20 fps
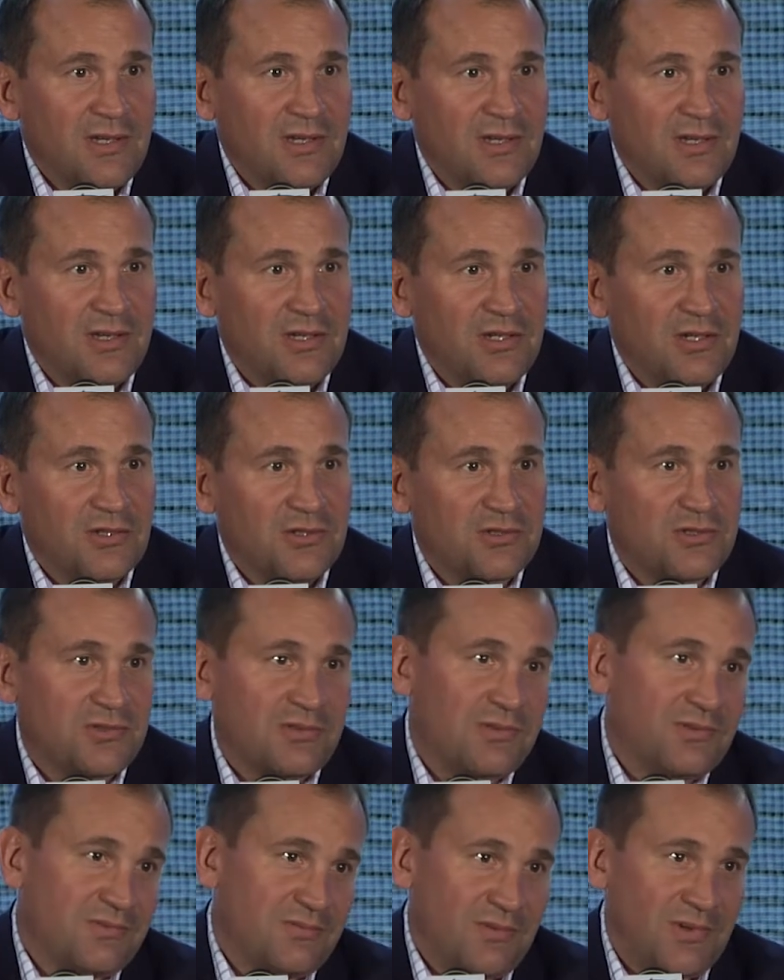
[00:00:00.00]
3
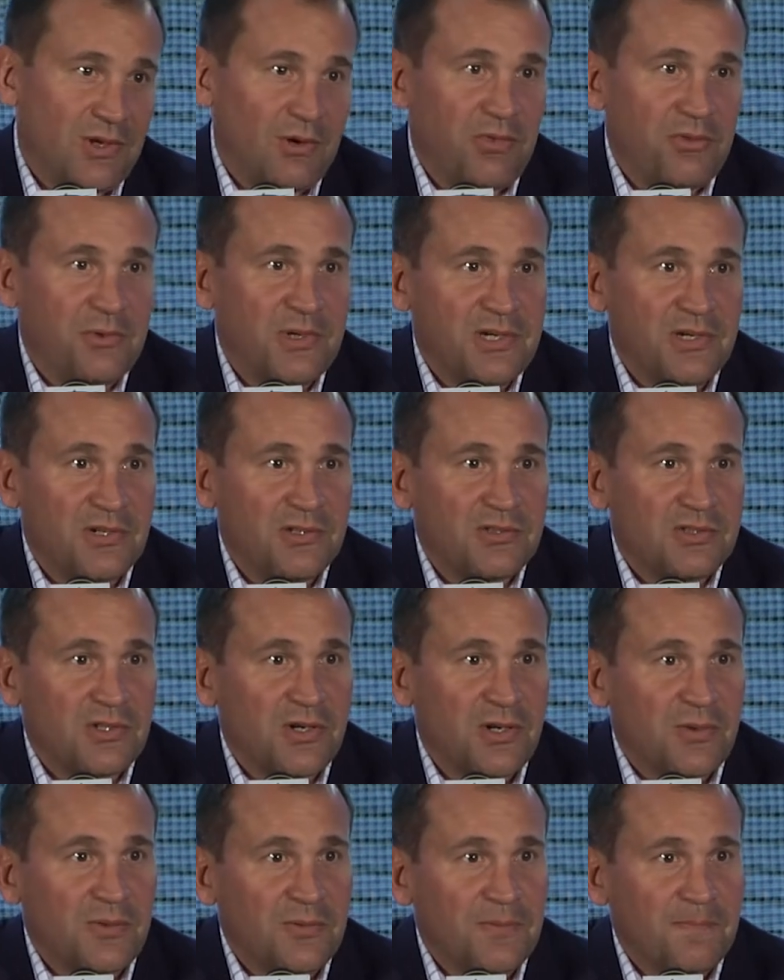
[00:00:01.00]
years
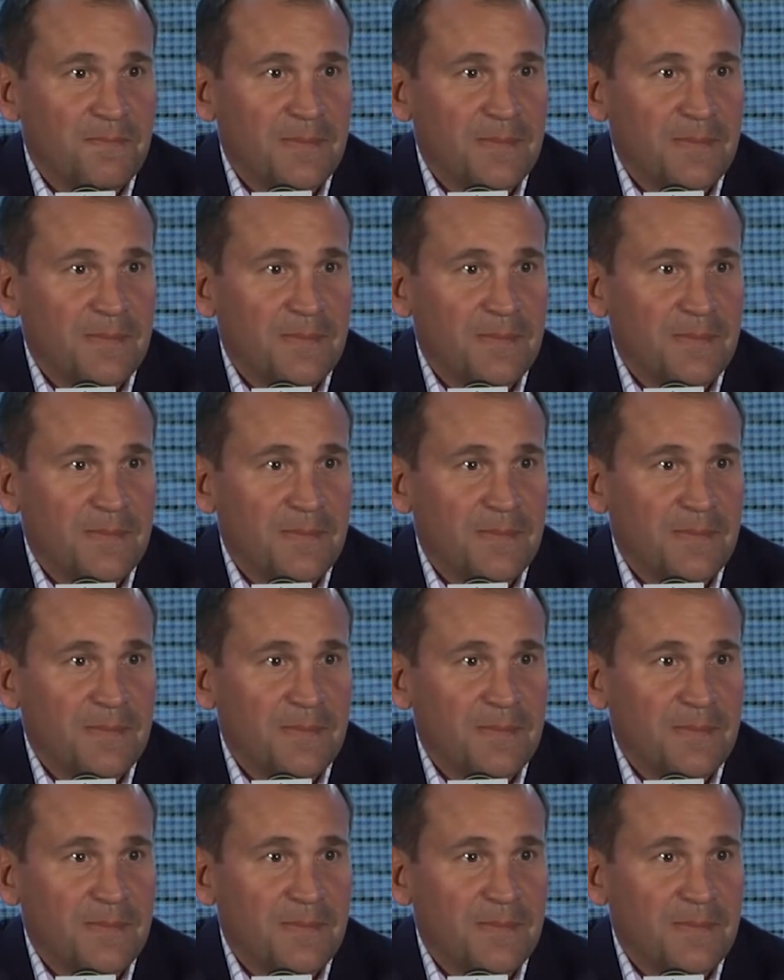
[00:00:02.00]
ago,